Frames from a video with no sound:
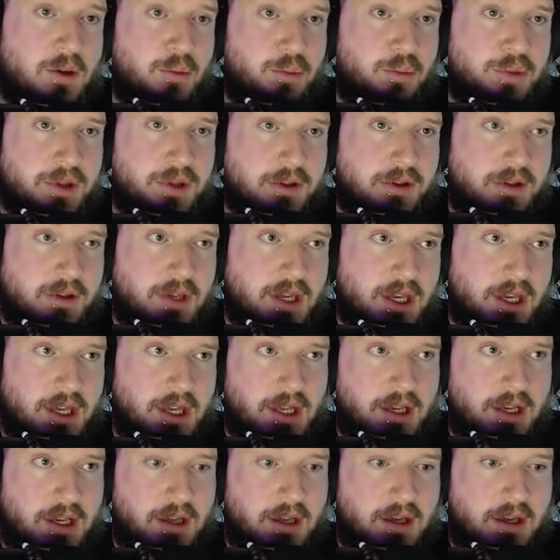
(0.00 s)
built
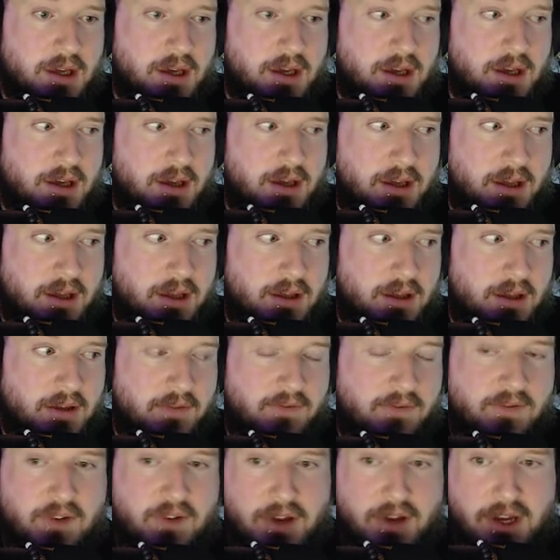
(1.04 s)
in a
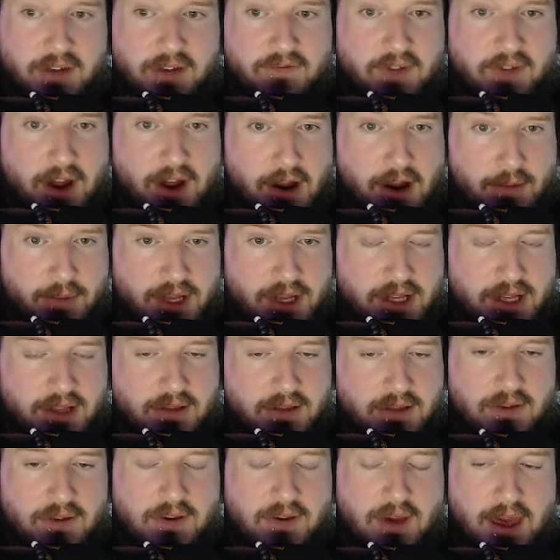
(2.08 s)
fun
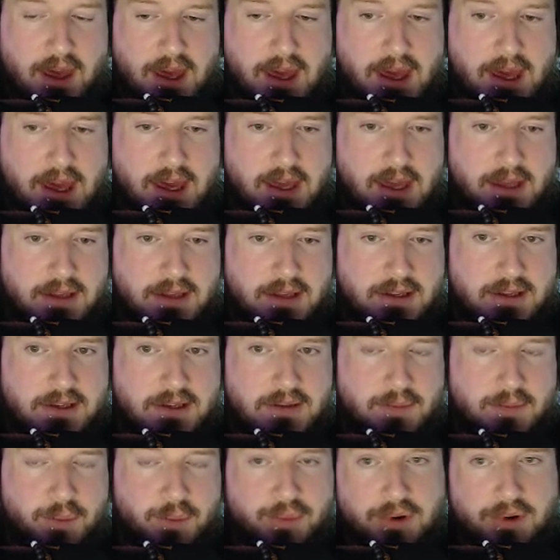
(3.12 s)
environment, and
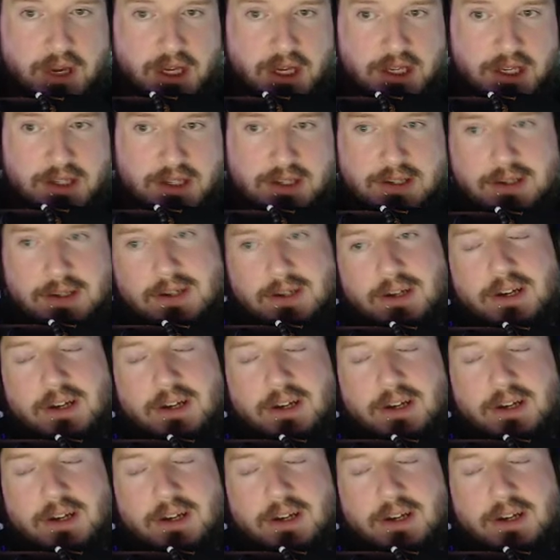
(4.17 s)
brings